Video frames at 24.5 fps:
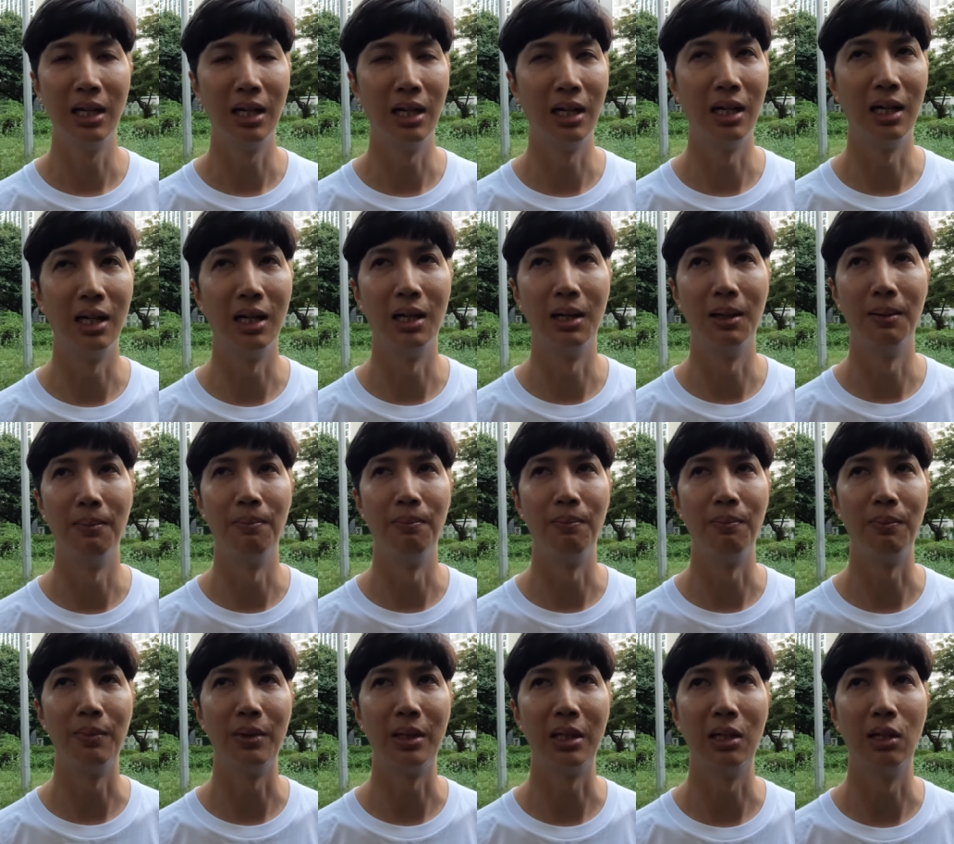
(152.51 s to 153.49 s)

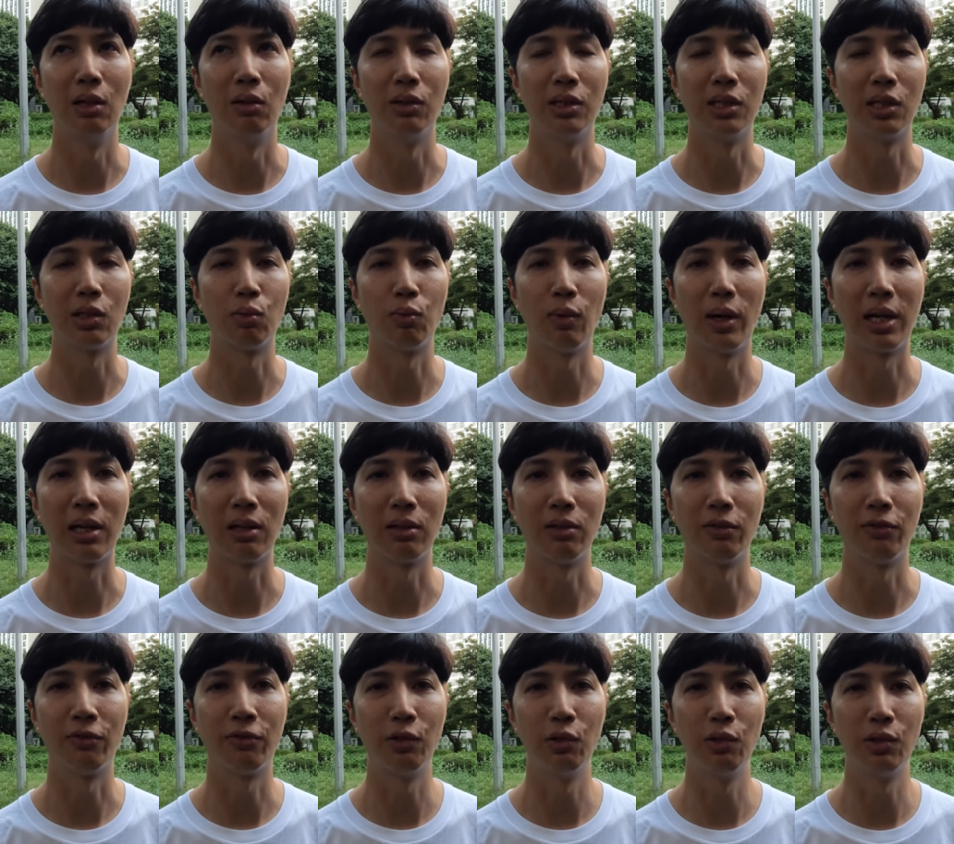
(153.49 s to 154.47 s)
um, you know, just
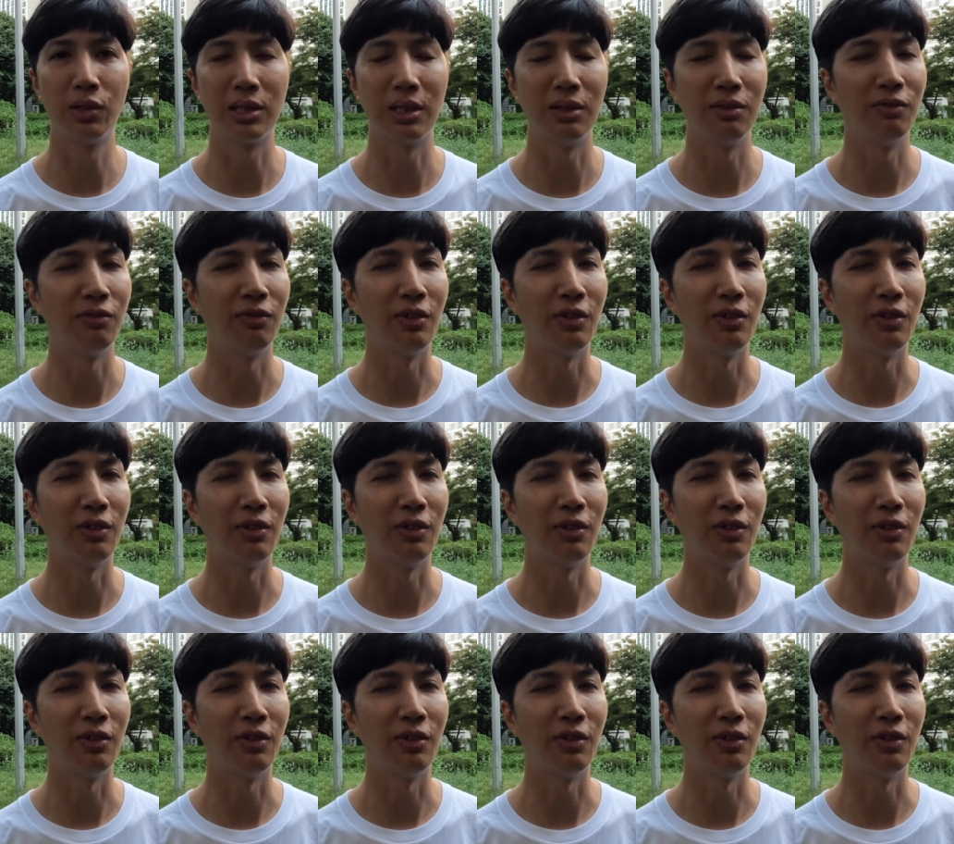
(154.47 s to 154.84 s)
regular fruits and